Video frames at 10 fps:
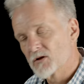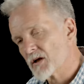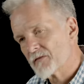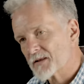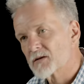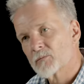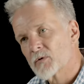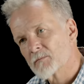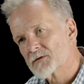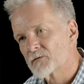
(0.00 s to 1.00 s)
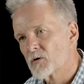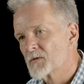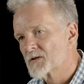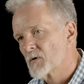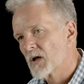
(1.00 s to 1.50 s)
lot of ethical problems for
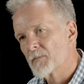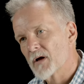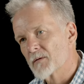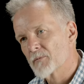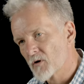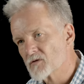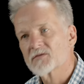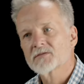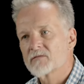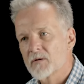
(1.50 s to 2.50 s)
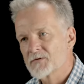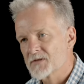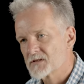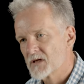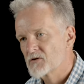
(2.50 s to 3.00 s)
me as well about the process of
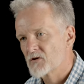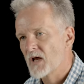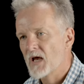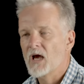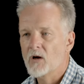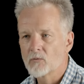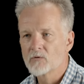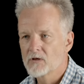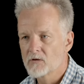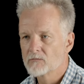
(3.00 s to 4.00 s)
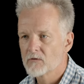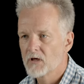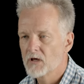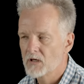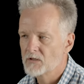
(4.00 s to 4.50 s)
representation, how
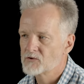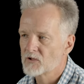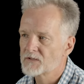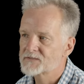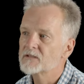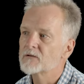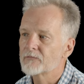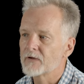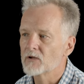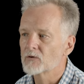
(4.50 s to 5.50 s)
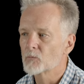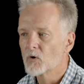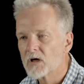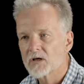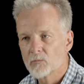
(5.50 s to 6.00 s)
journalists in the field
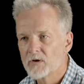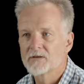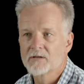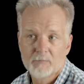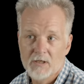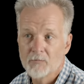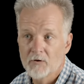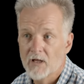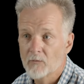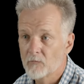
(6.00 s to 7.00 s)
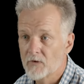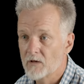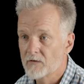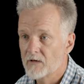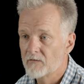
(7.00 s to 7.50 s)
work with the people they're
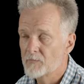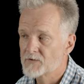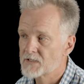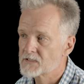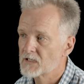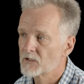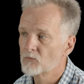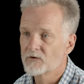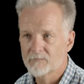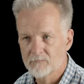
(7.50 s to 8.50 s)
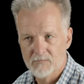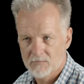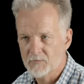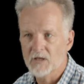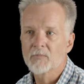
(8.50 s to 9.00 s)
representing and all the
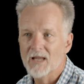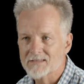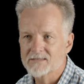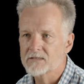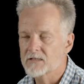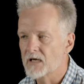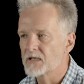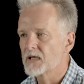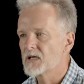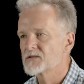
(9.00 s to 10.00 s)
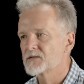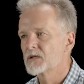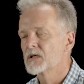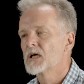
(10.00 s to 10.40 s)
complexities that engages in.